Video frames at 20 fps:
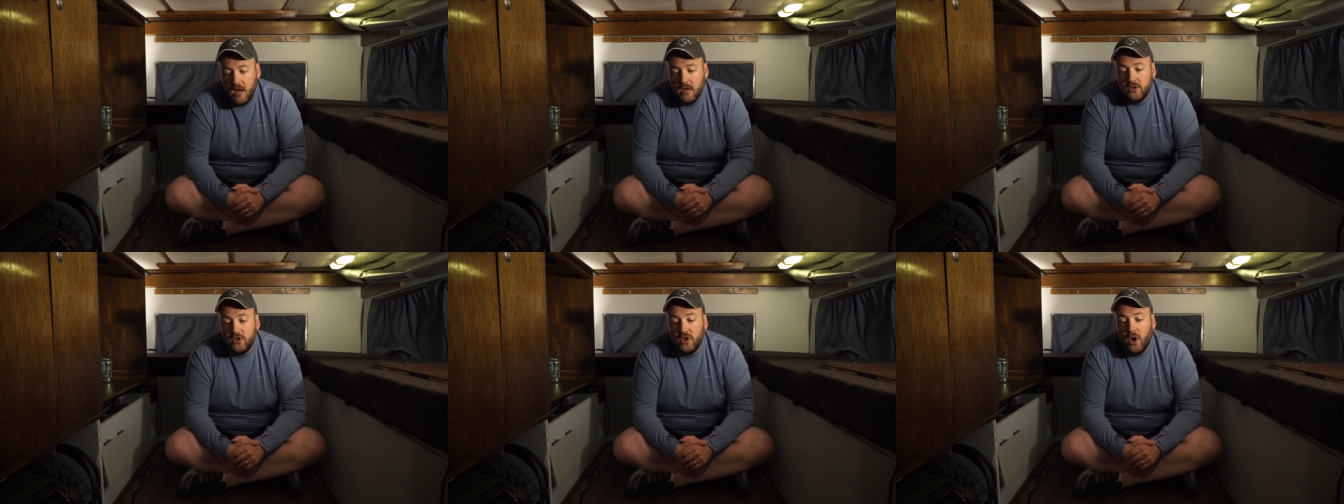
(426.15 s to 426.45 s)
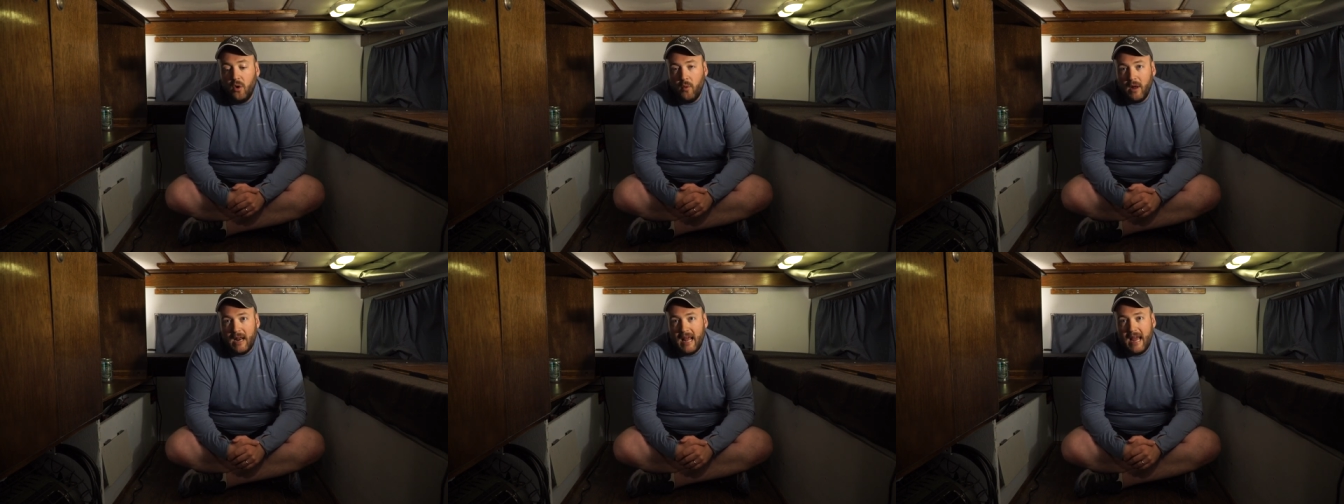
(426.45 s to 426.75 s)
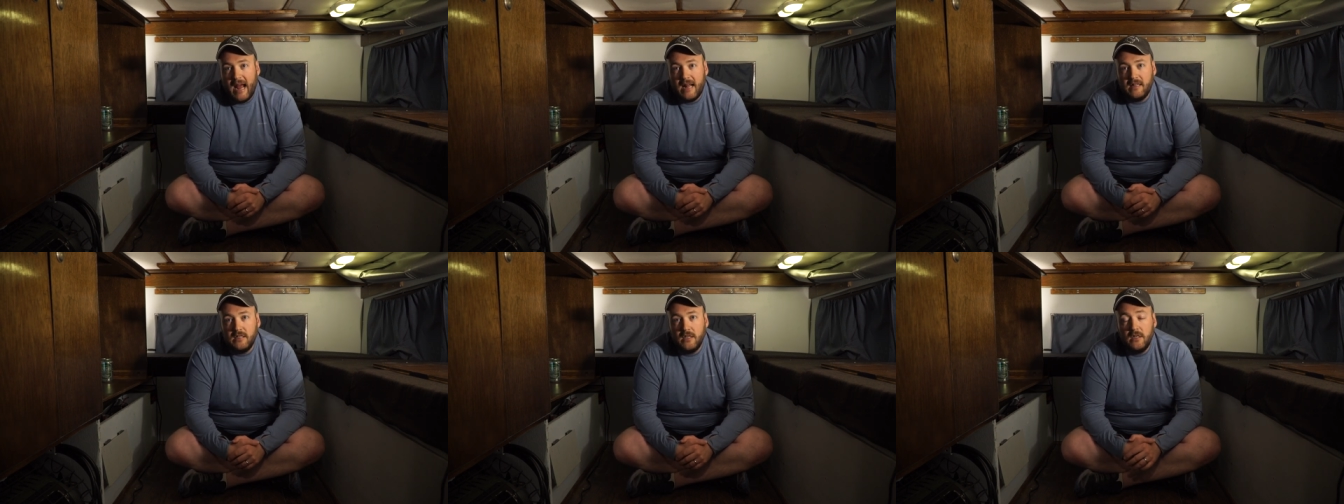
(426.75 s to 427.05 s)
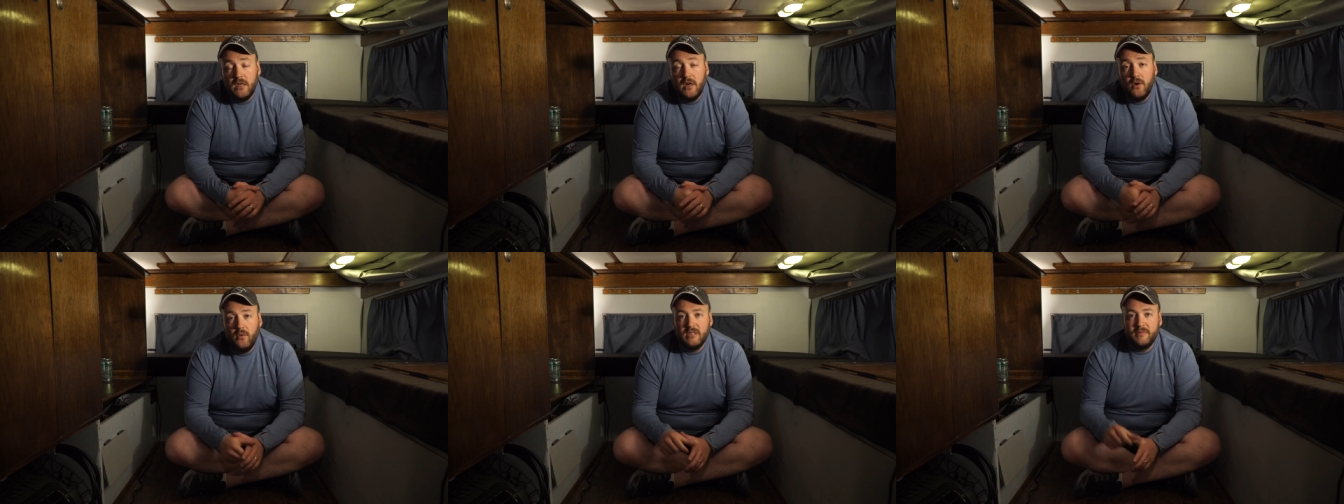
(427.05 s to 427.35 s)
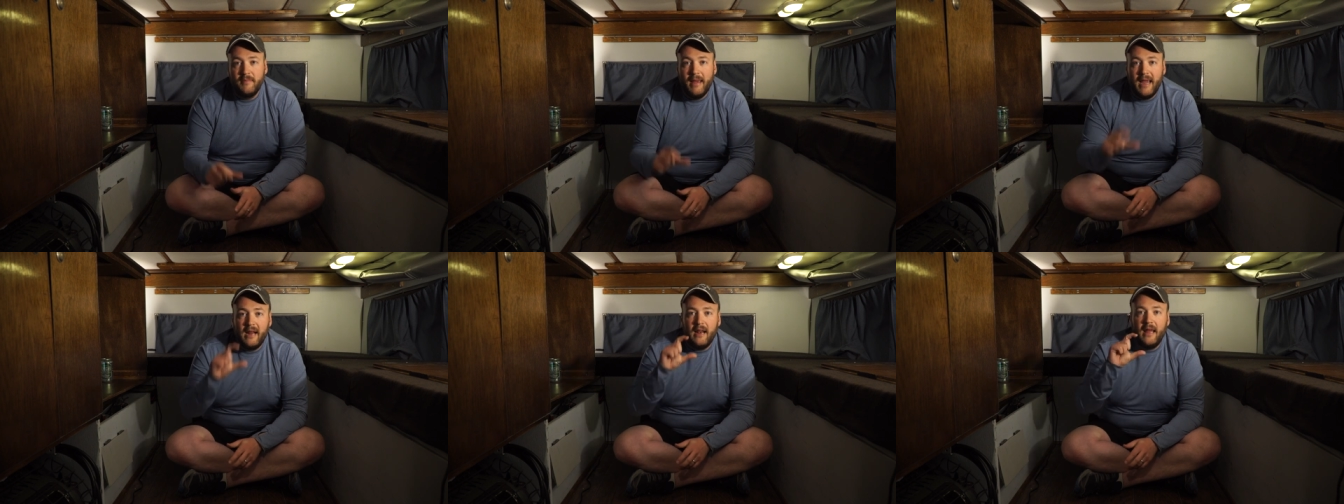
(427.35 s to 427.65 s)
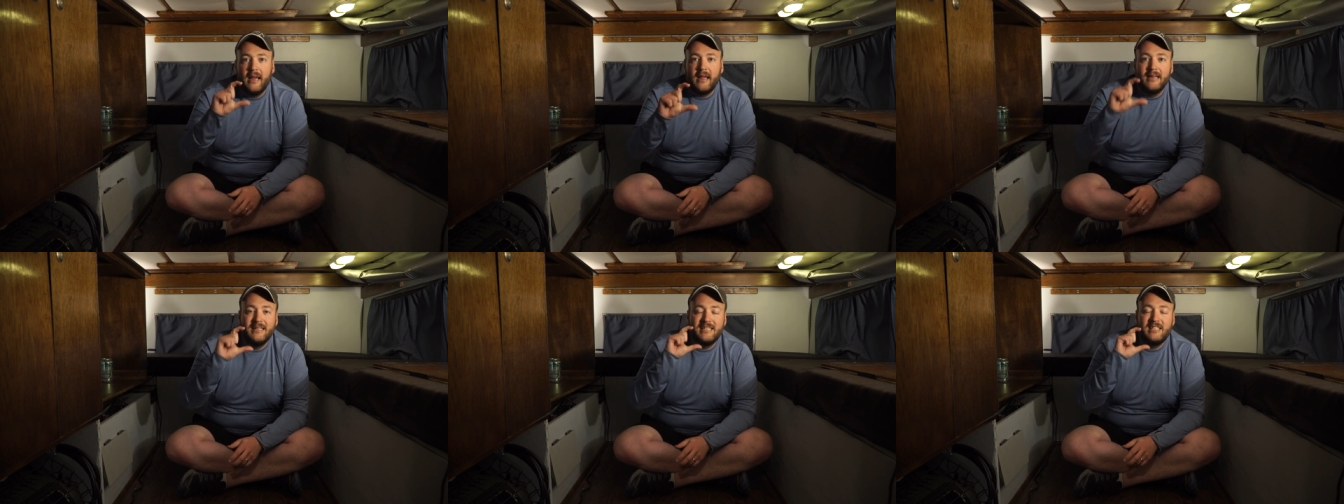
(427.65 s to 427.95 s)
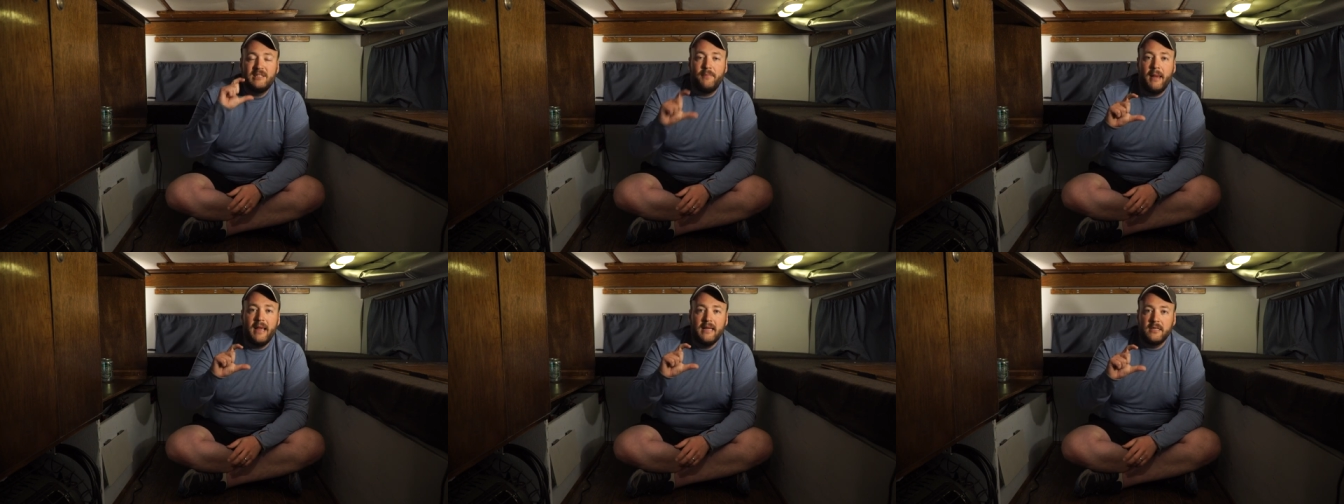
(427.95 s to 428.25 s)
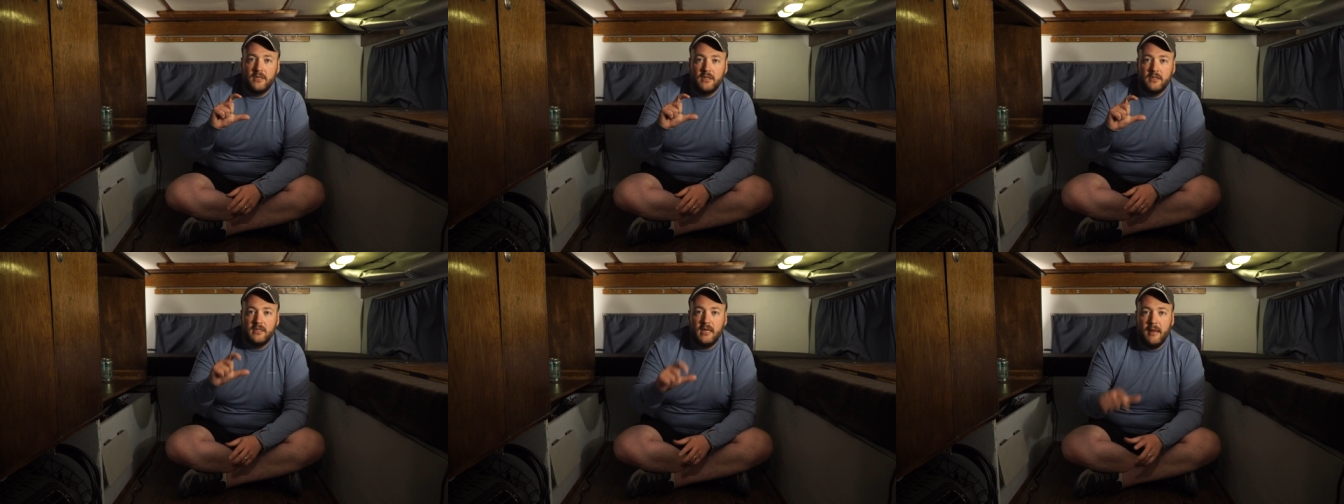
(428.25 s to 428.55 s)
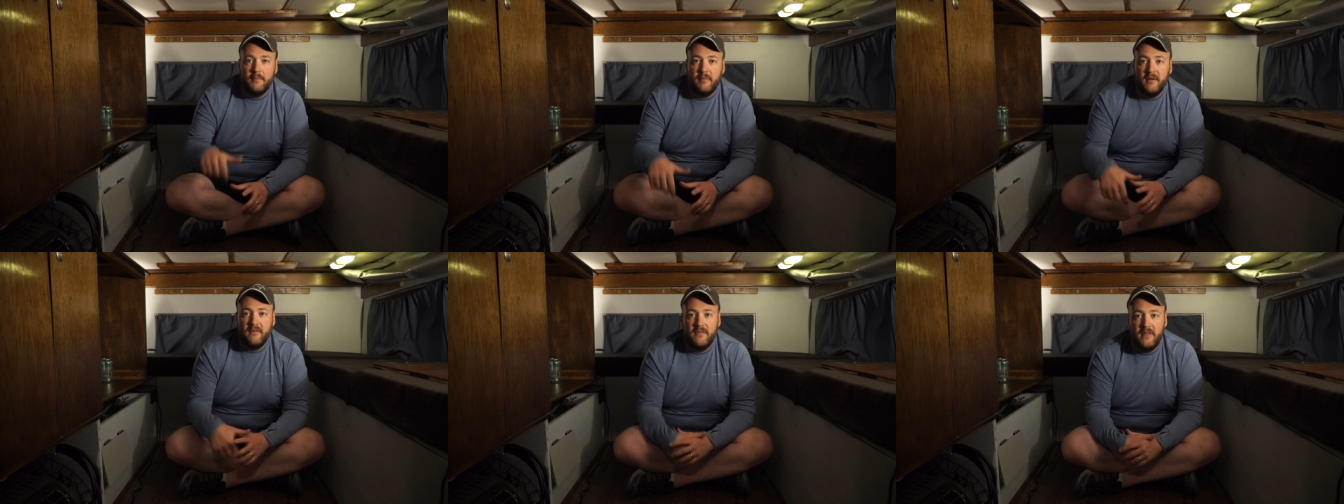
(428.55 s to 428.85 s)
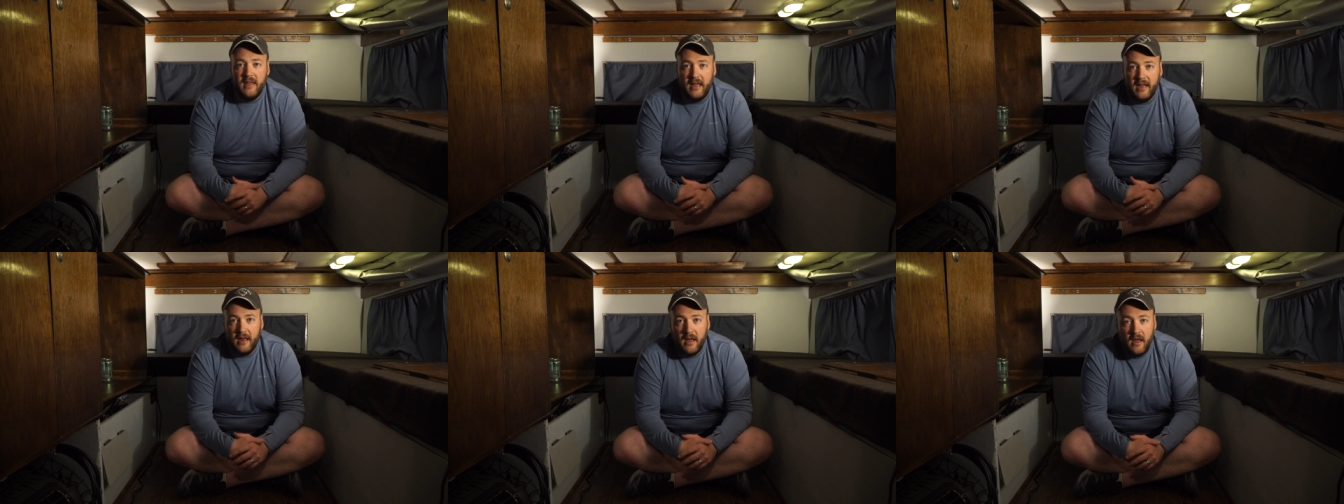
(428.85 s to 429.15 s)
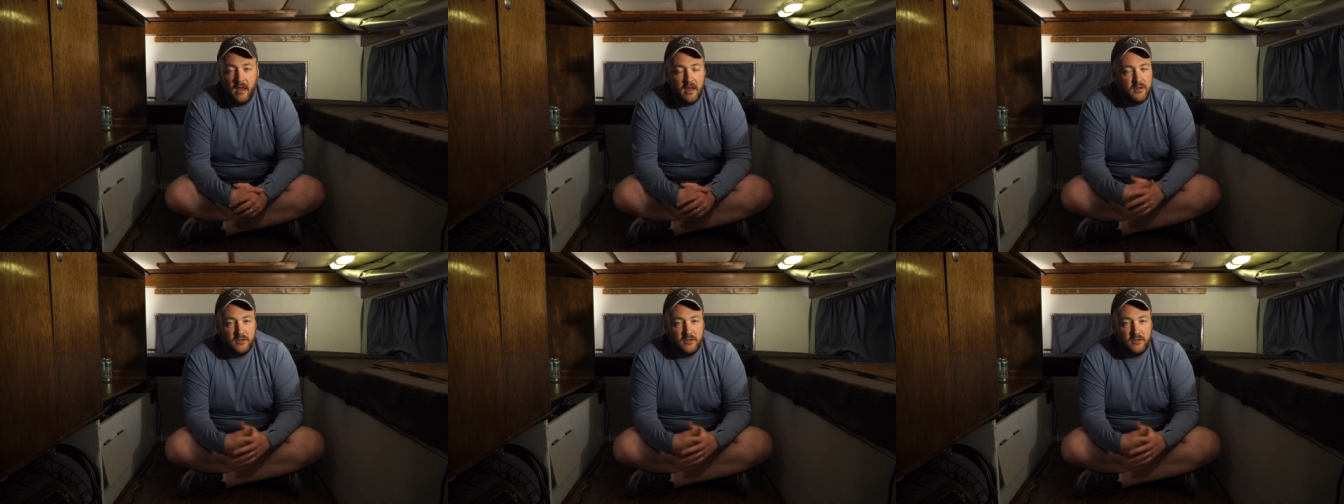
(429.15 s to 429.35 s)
So what I had to do was make like a spacer type of thing.